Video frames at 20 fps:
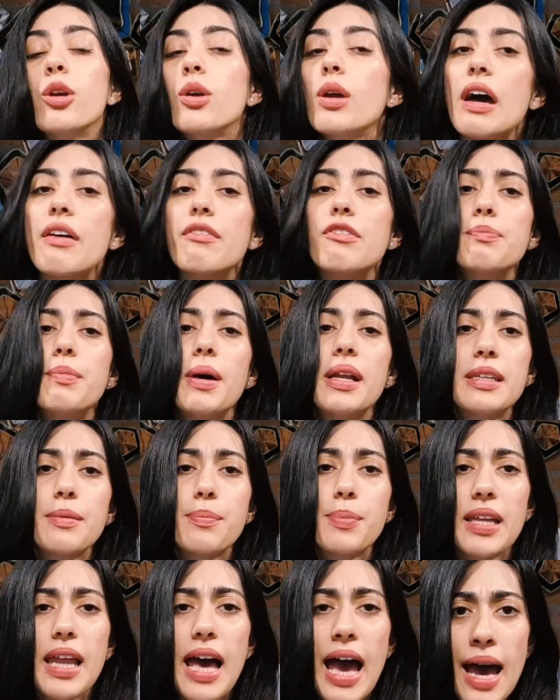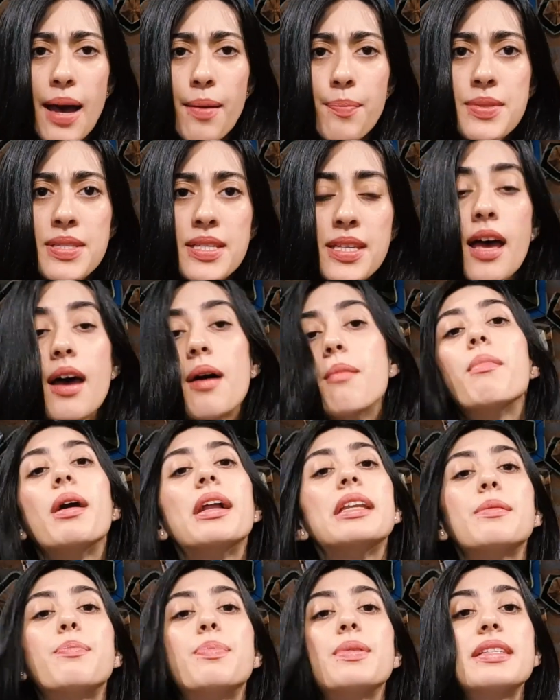You have multiple apps,
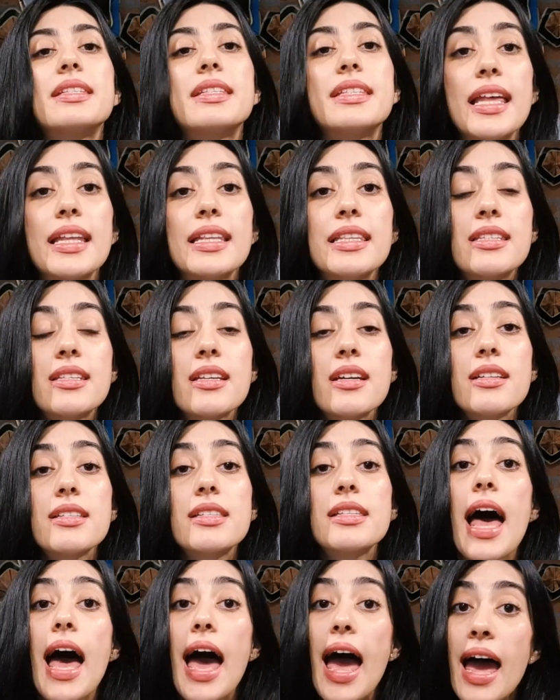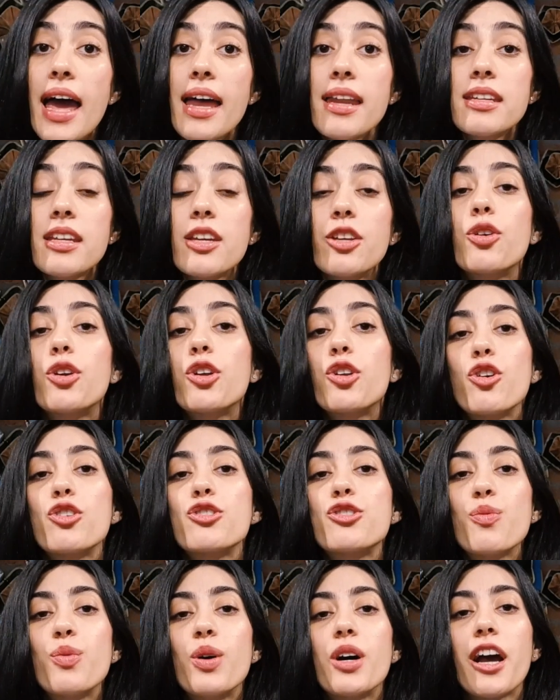multiple sensors, and you can
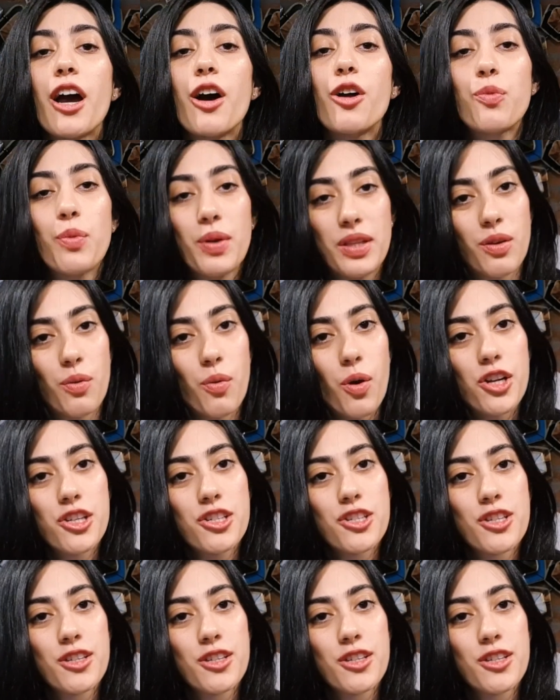also work out with the watch.